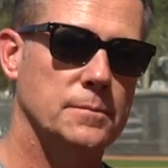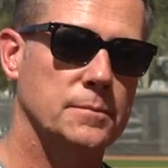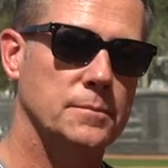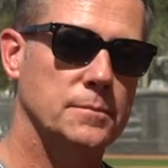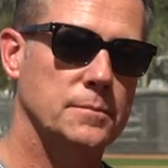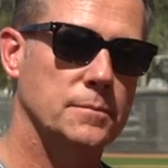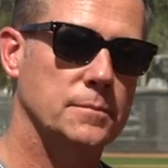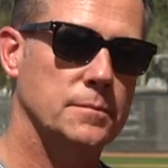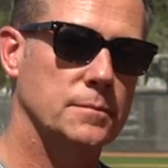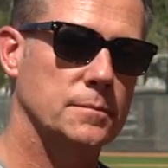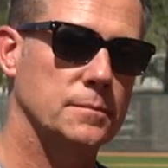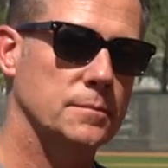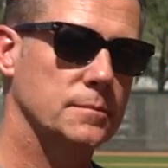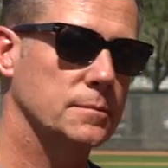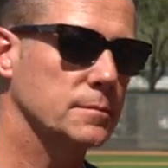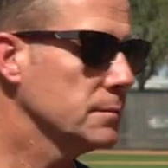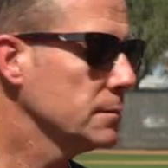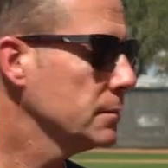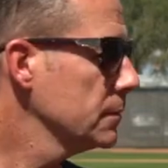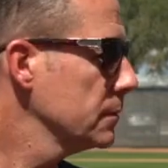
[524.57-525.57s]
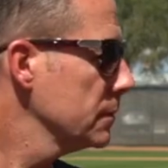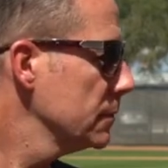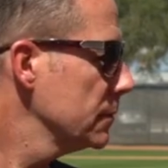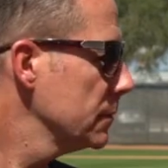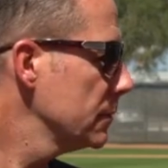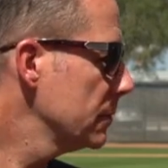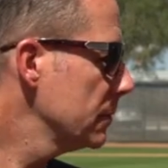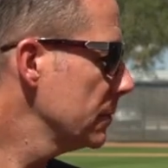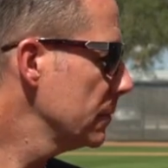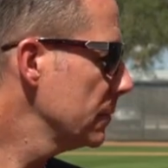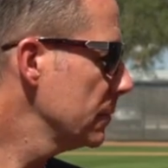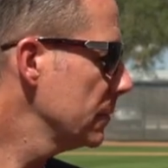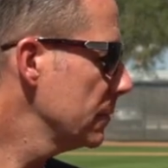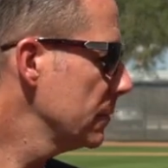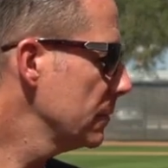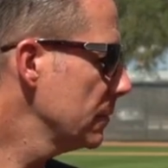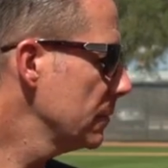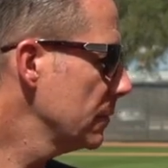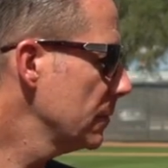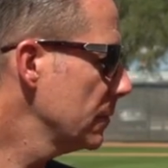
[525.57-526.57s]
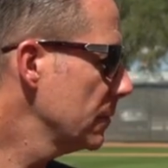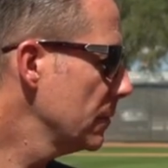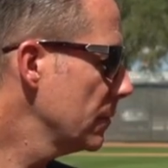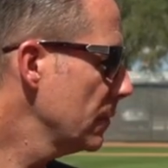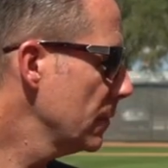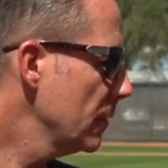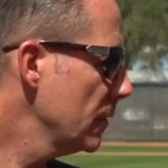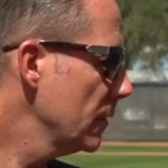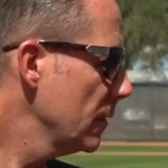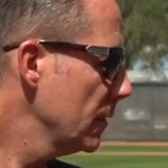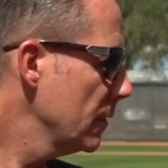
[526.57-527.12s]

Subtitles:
[no speech]